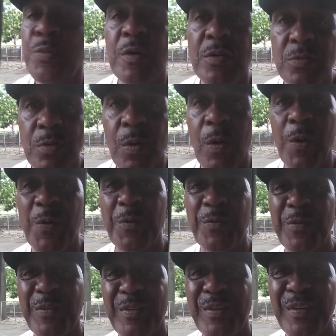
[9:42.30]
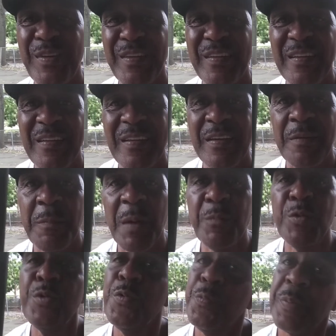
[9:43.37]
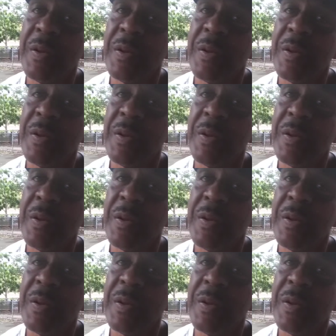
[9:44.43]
you want to do, Oak? Remember, you were